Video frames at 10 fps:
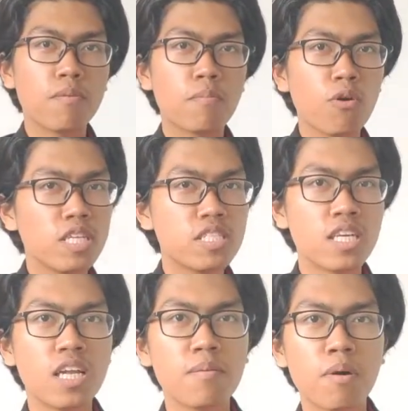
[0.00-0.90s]
more
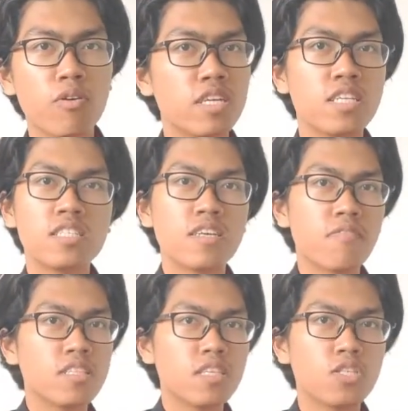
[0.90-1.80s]
detail about the
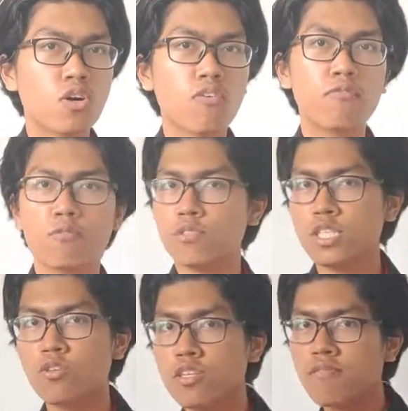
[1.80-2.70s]
disadvantage of
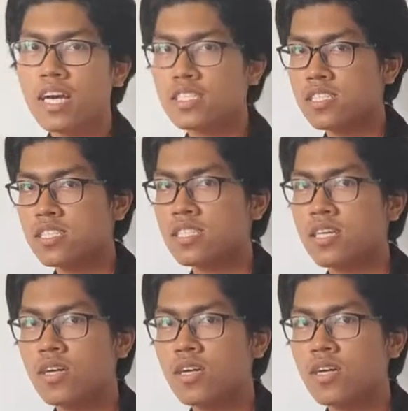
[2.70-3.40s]
rooting your device.